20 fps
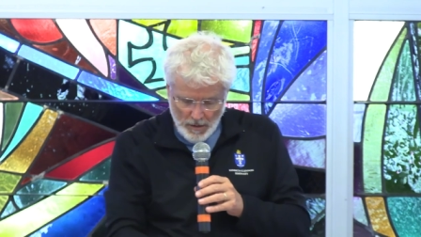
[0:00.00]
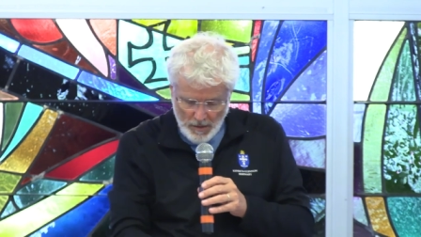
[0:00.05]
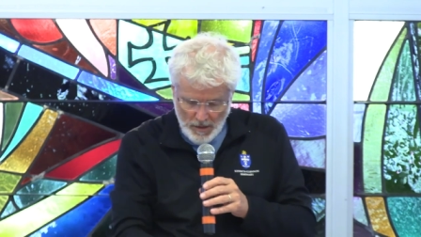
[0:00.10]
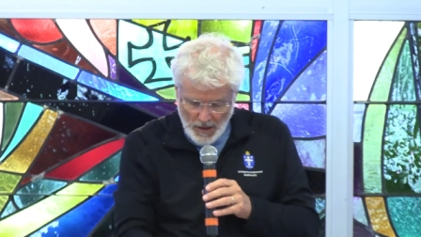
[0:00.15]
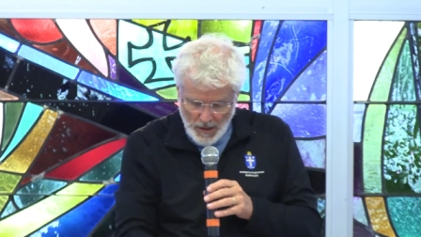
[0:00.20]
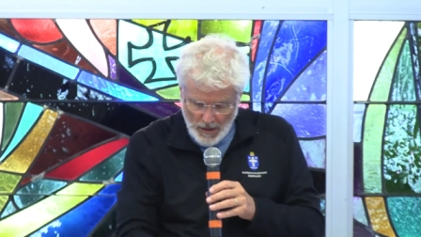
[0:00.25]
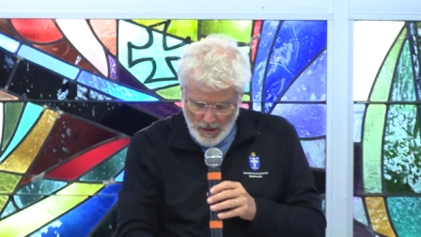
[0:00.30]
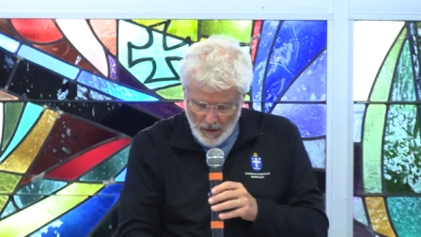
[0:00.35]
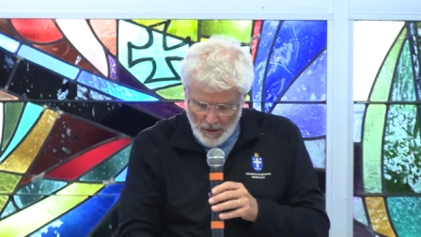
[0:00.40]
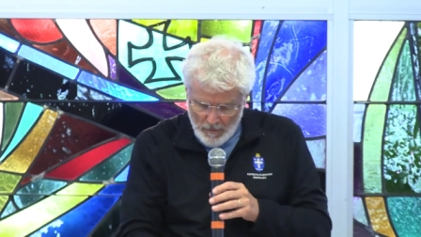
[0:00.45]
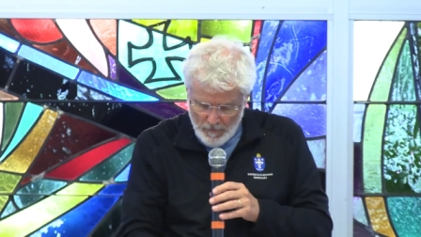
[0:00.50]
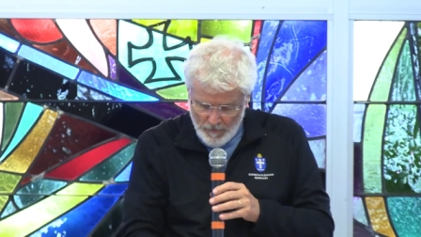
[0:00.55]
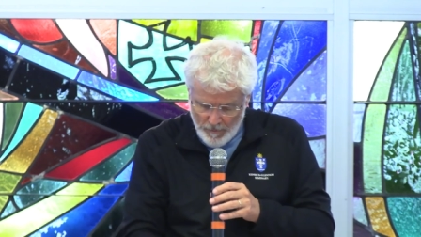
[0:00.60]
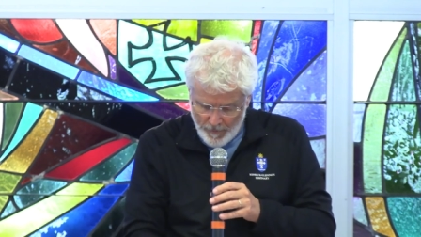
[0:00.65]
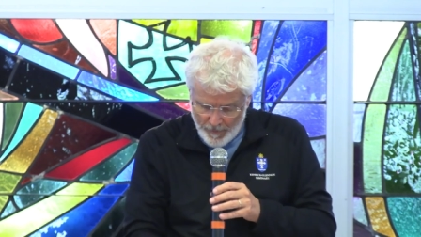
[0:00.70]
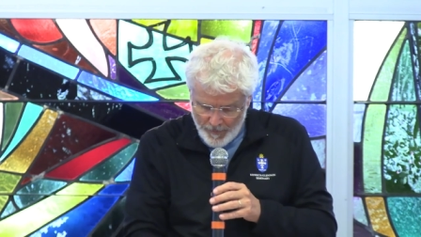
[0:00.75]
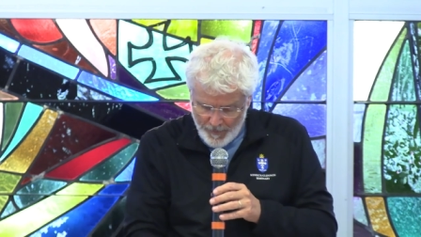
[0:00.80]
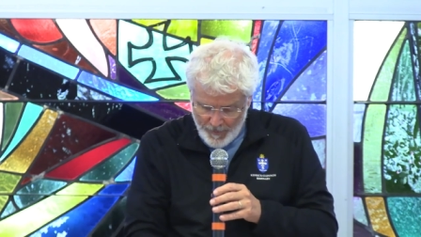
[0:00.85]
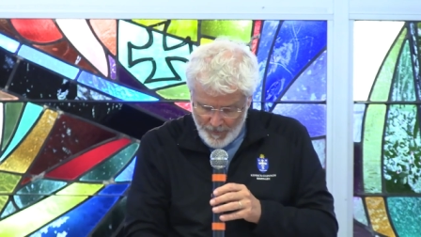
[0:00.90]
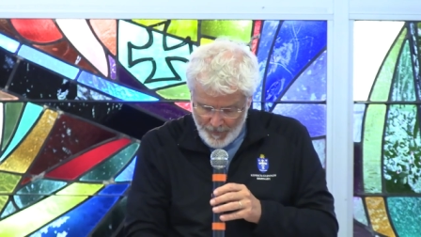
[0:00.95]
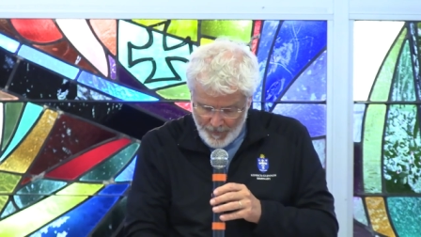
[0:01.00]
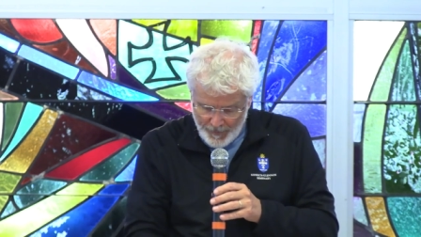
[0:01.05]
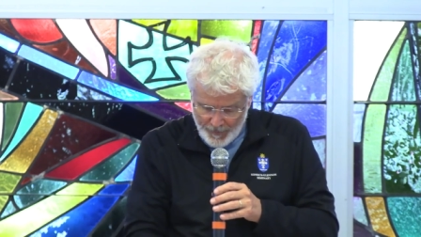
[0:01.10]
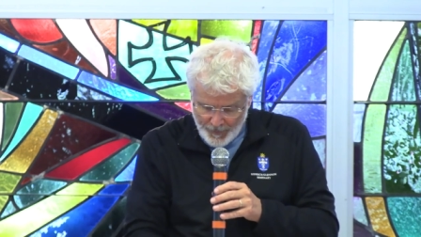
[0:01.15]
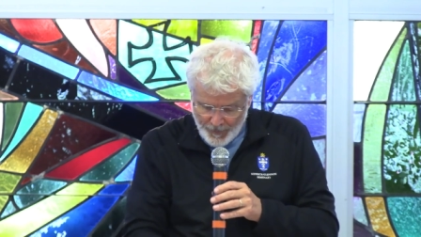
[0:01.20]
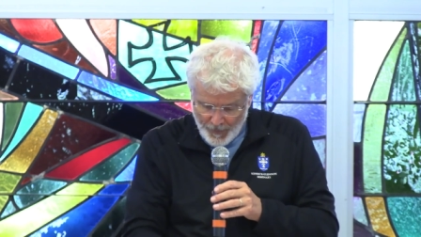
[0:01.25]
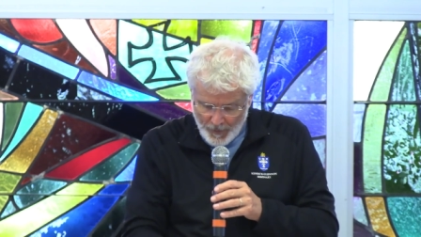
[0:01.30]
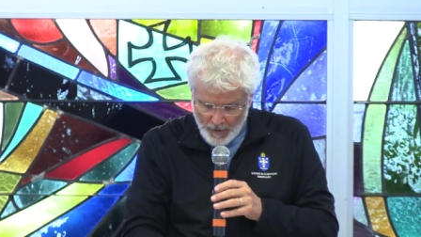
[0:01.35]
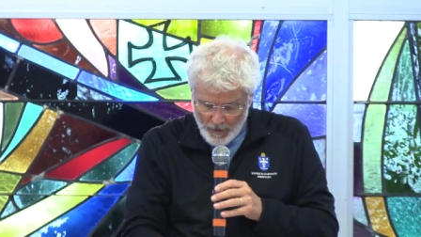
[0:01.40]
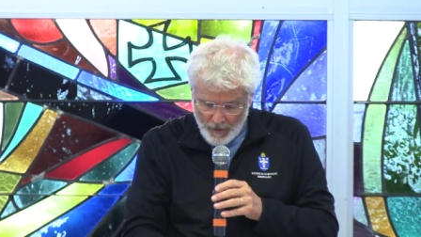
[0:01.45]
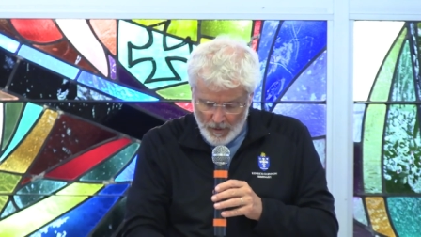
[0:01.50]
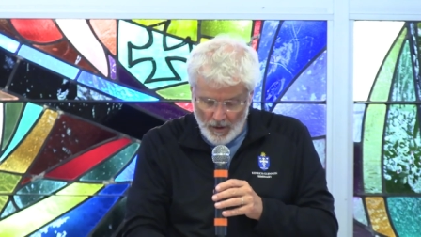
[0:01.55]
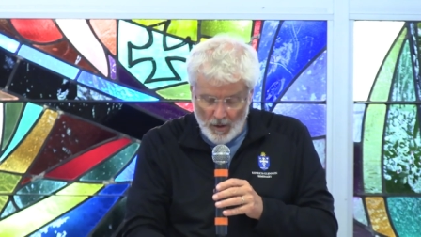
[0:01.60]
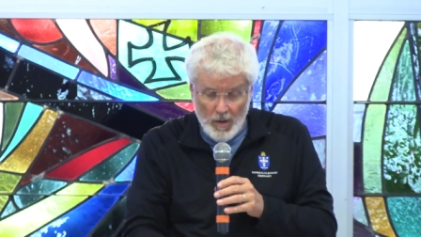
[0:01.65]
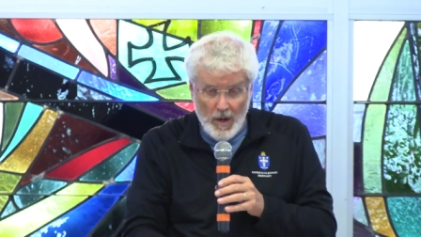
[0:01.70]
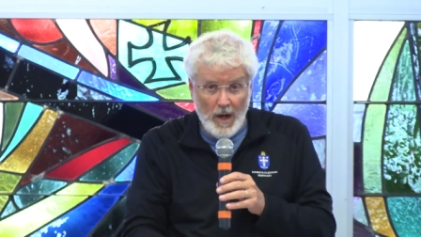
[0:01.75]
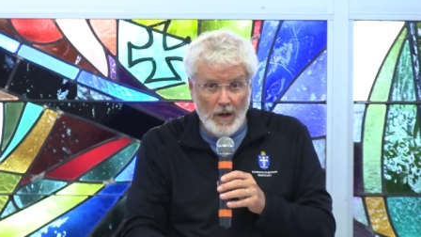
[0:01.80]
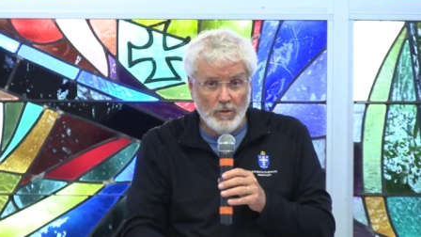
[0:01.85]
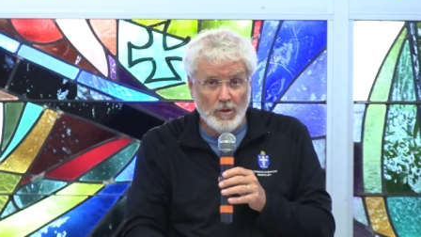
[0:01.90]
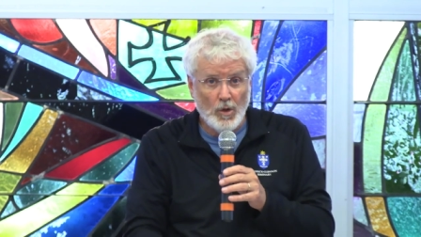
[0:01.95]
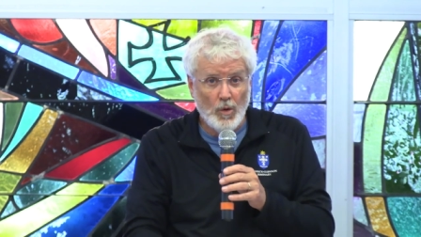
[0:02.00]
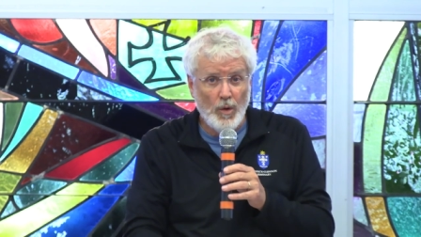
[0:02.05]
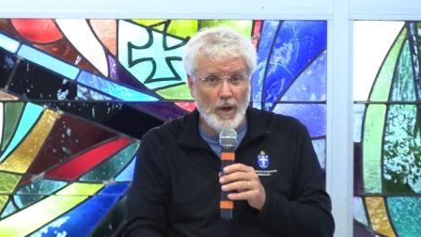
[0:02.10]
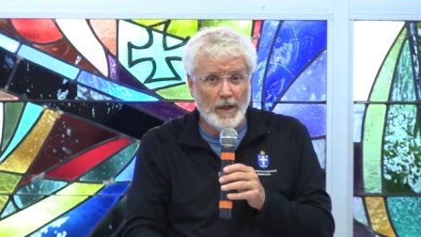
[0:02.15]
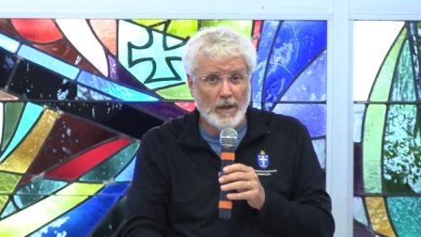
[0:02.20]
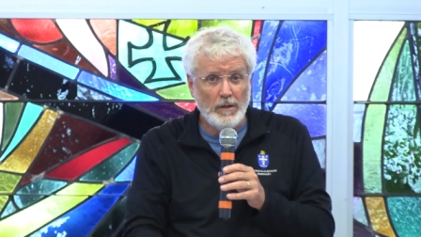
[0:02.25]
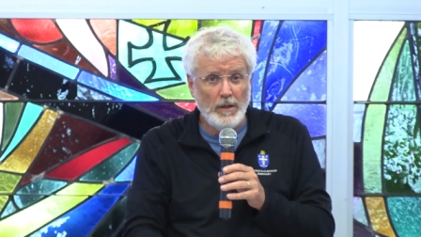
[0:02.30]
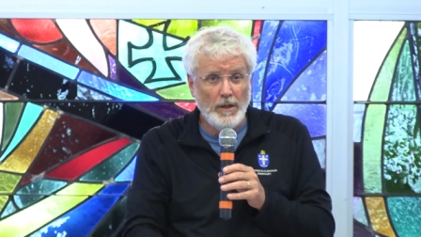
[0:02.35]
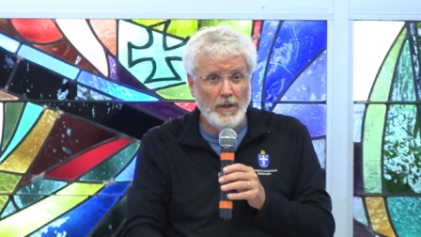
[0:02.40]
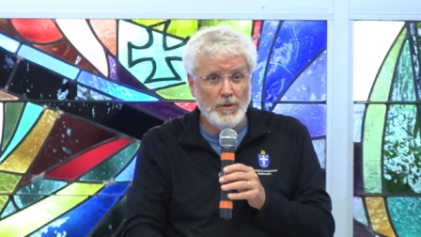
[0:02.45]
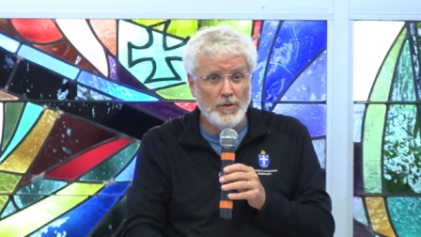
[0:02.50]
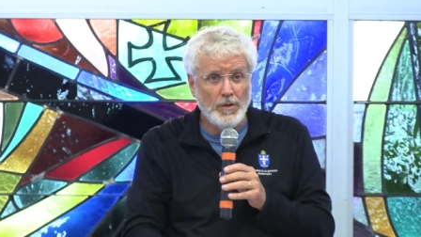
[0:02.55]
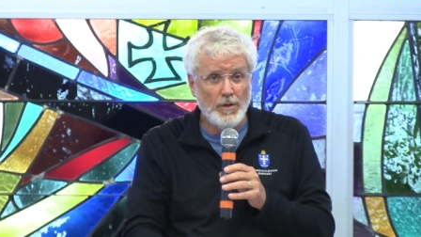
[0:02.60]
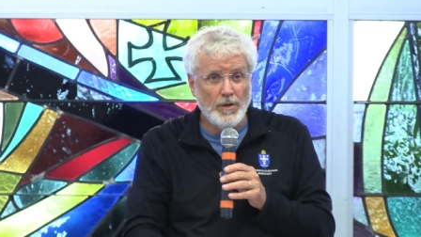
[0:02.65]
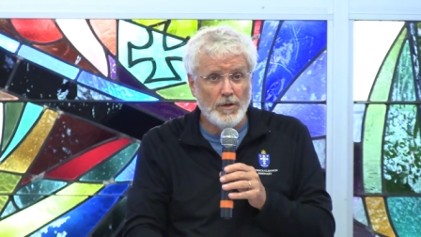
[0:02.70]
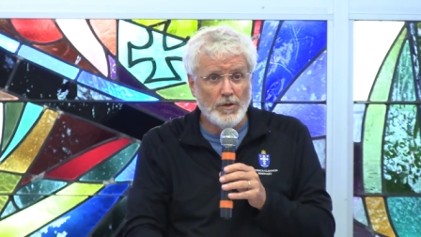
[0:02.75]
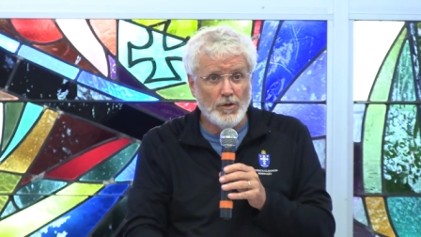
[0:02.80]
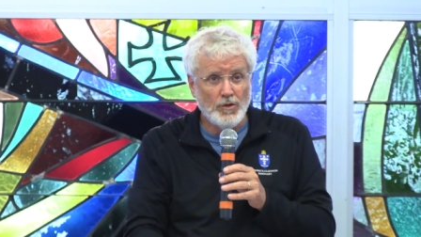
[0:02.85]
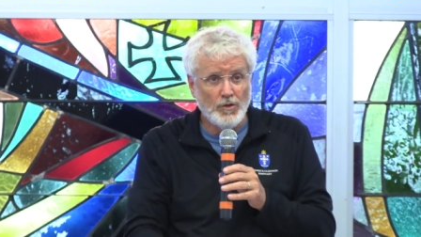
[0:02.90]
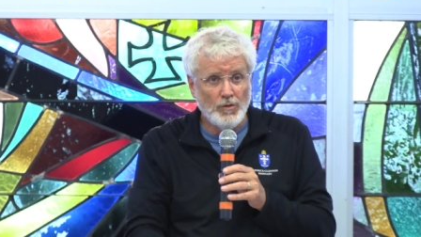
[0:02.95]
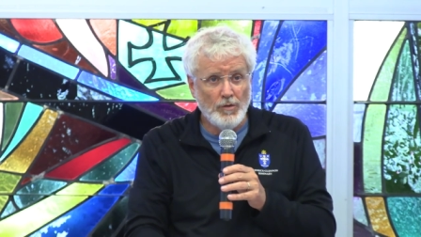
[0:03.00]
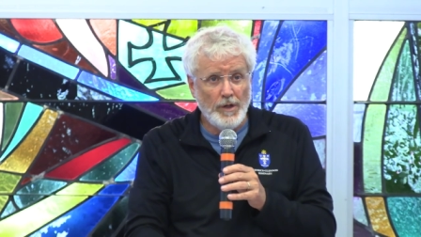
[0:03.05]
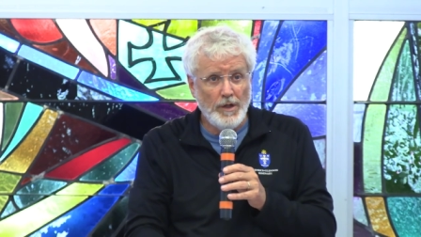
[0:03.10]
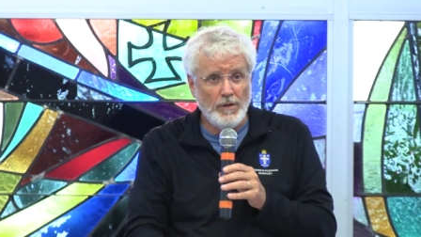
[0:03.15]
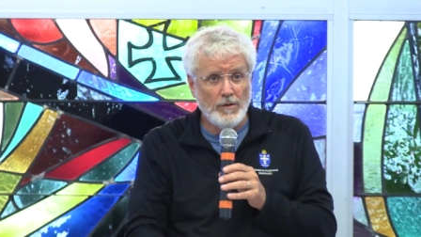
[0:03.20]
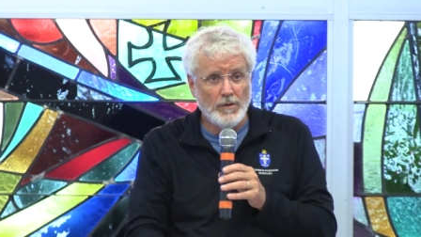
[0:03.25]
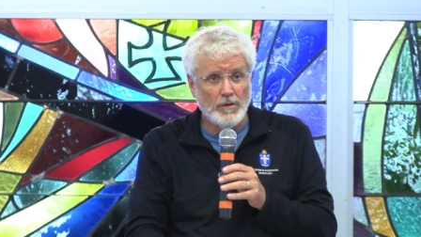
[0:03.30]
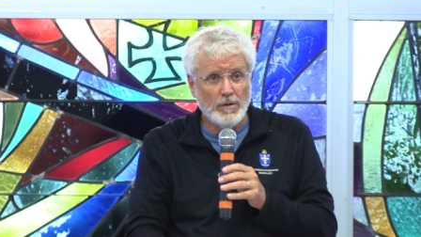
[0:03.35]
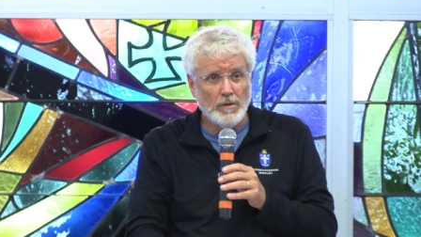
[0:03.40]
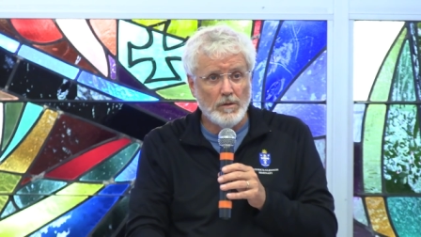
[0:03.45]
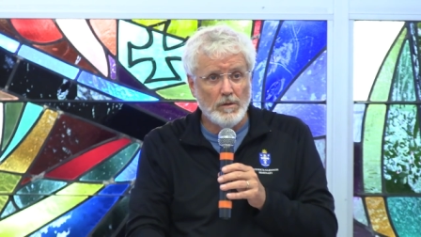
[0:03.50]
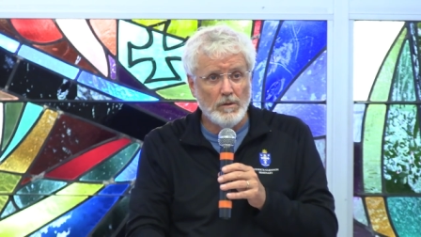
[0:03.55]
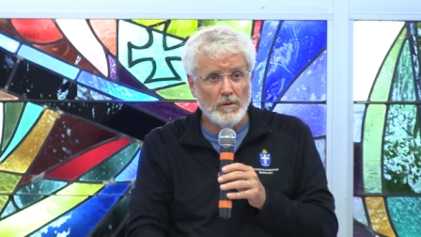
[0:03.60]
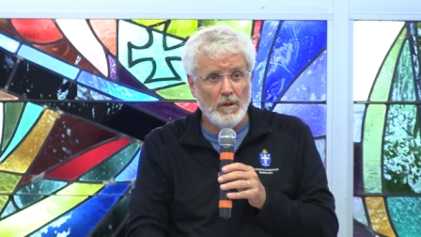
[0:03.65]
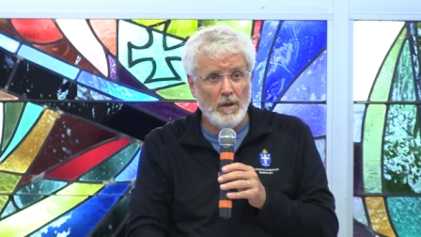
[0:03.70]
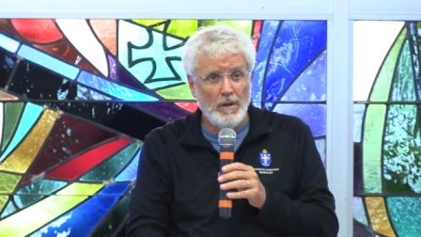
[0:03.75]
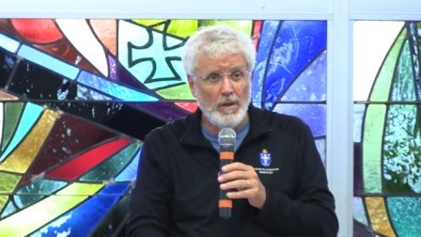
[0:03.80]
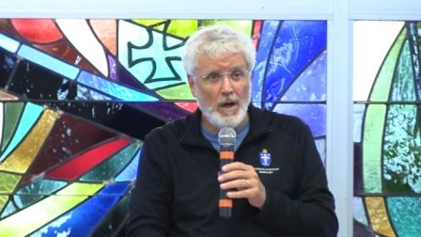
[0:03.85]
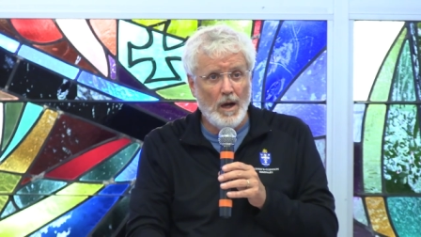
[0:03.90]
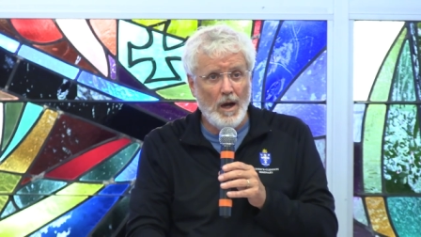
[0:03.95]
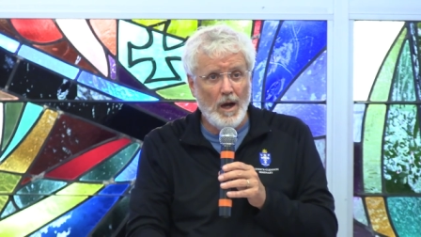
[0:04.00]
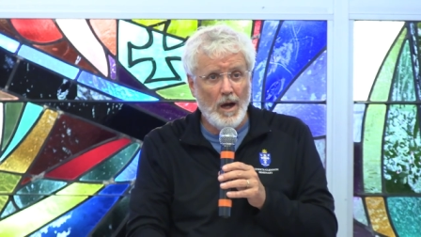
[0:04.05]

Deacon, go out quickly to the streets and the